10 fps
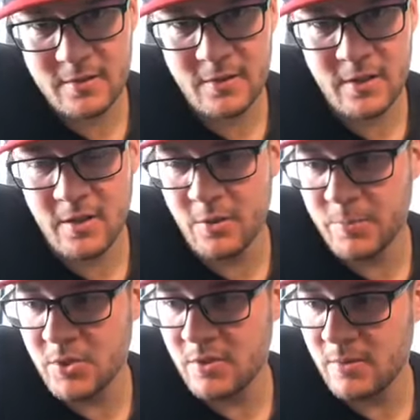All the
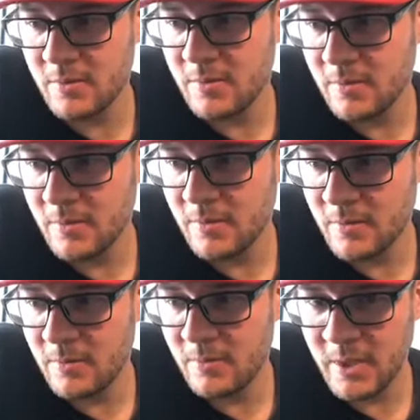options
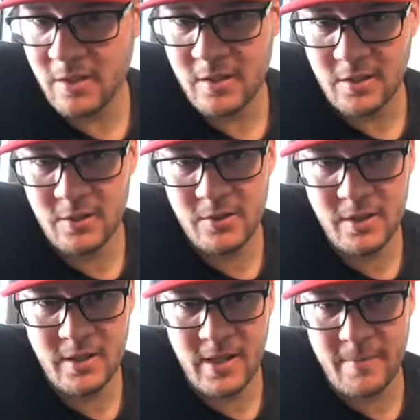we can include
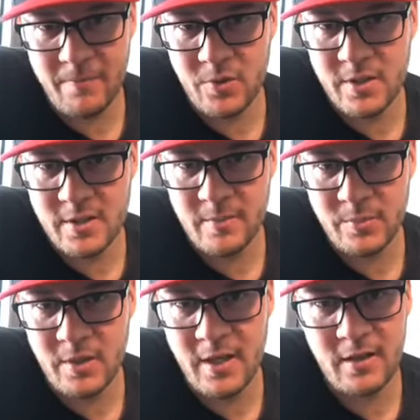in an app, for
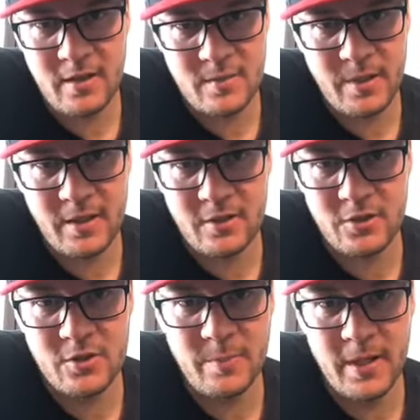example, are endless, but it
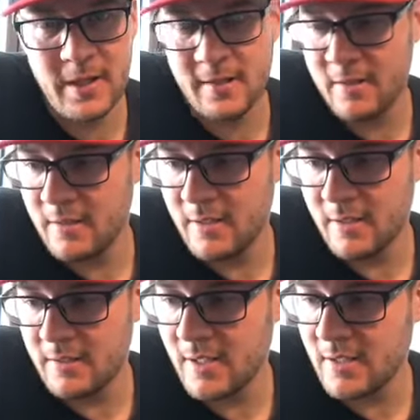costs money and
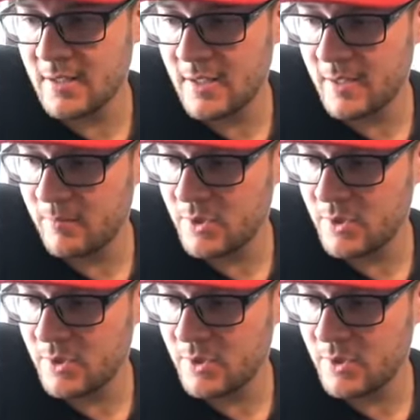it takes time.